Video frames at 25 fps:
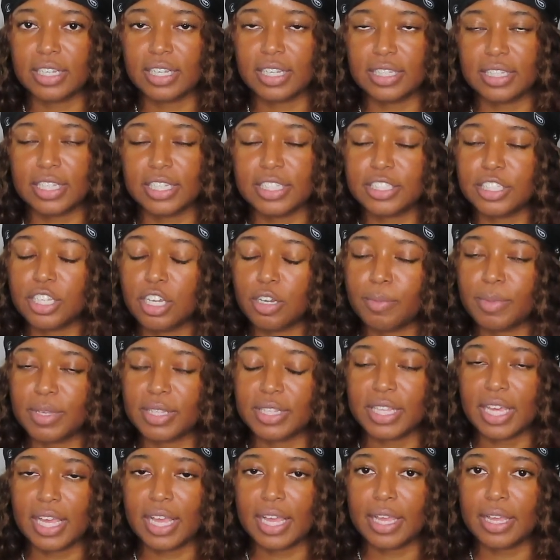and they tell me
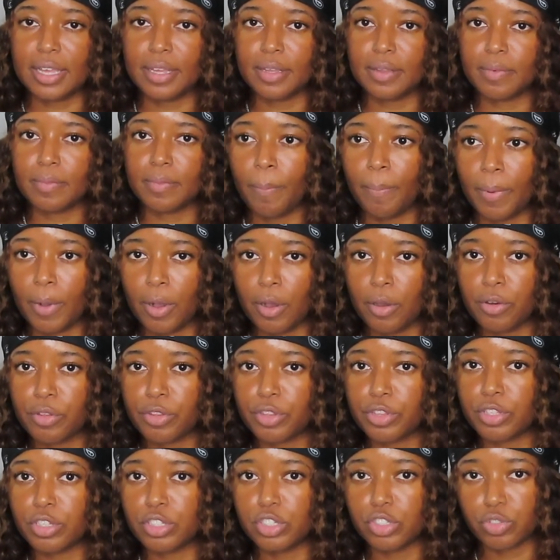that
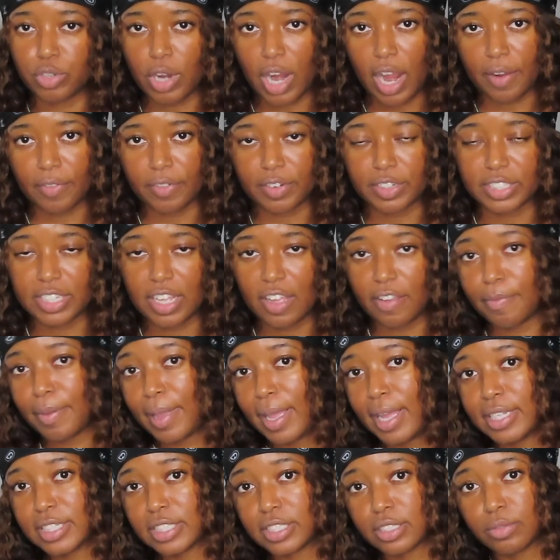both drivers have
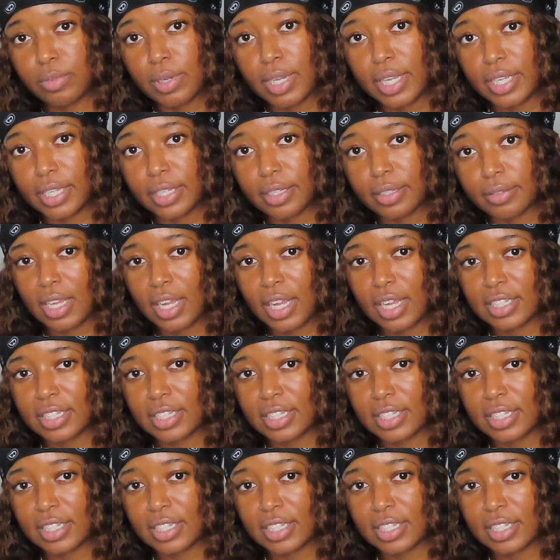passed away.